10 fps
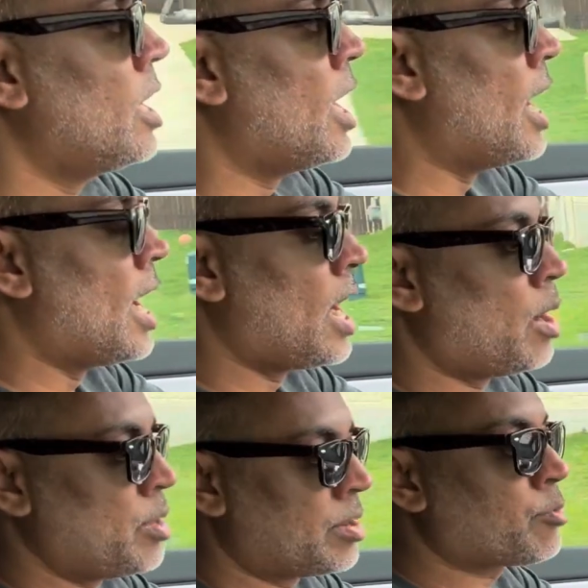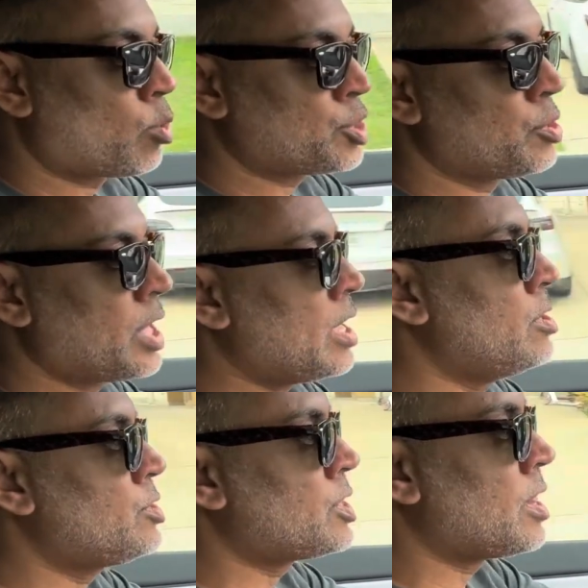And of course you'll get
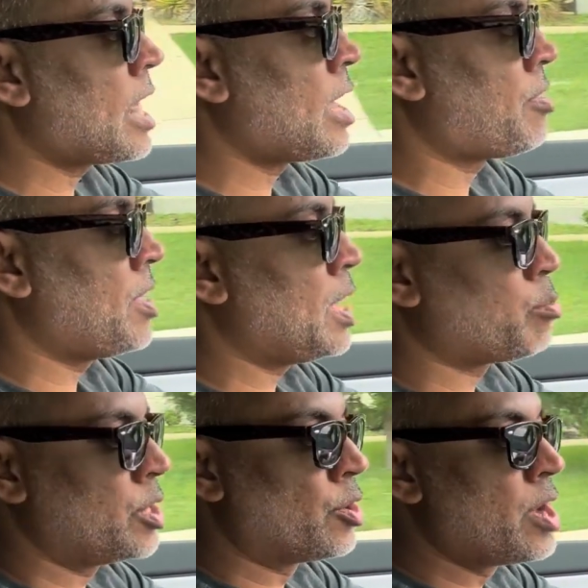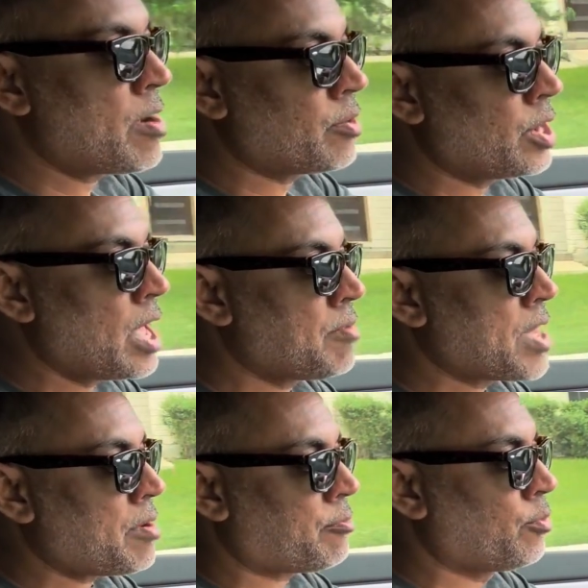used to that, I think, but you're never gonna have
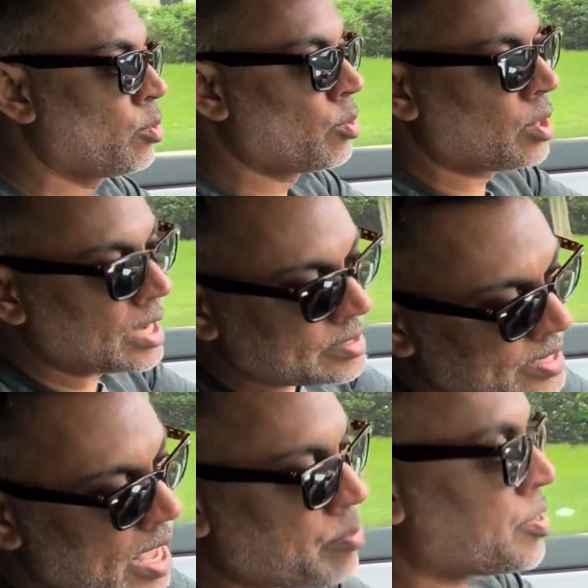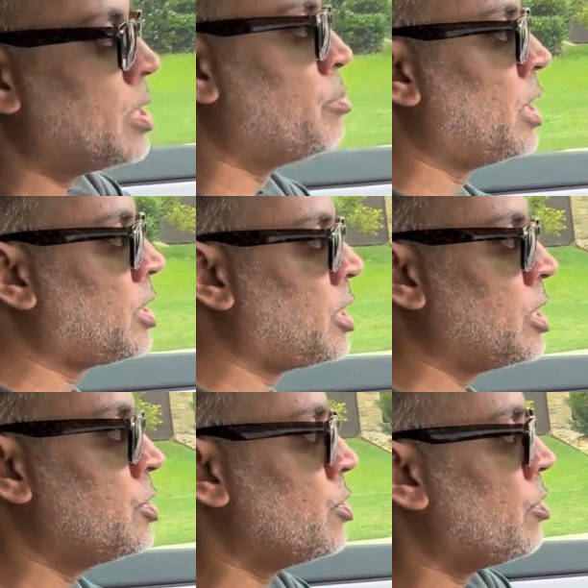that full like depth and ability to
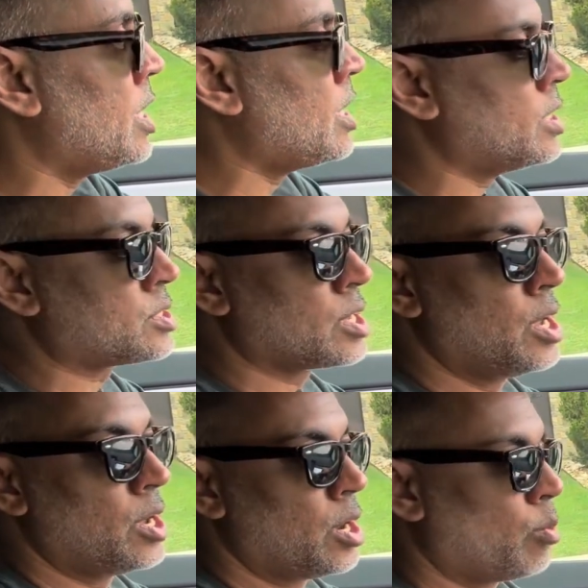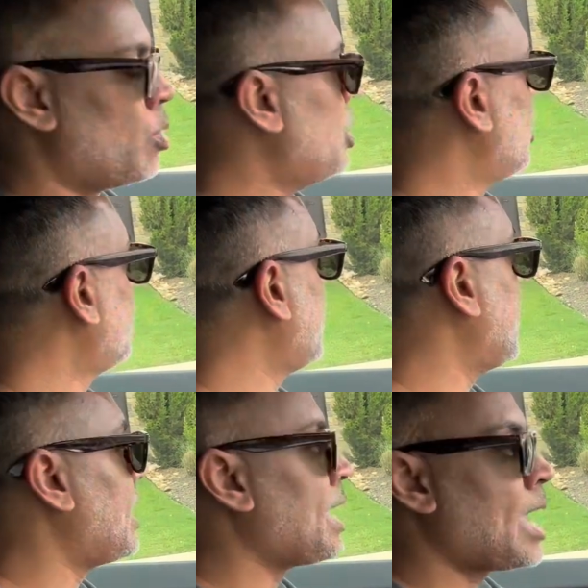do this when you're looking
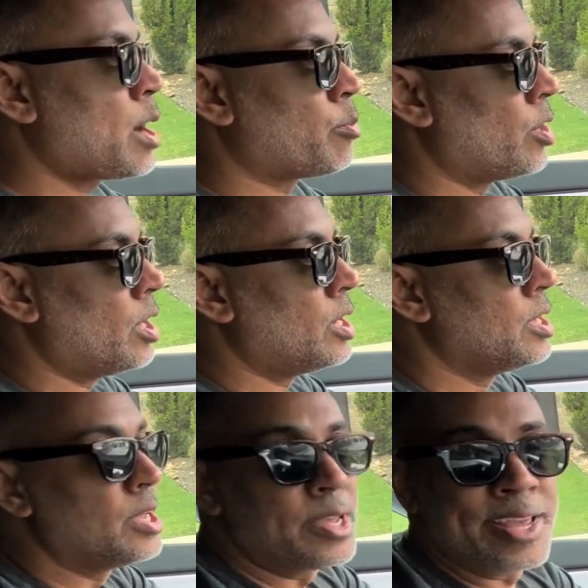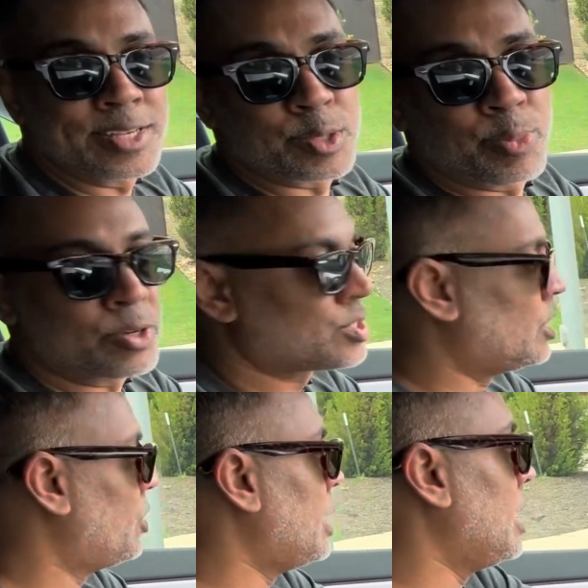at a camera as opposed to
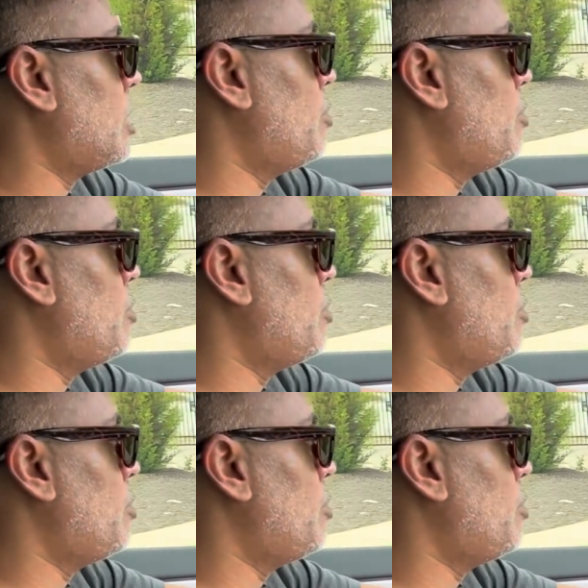looking at a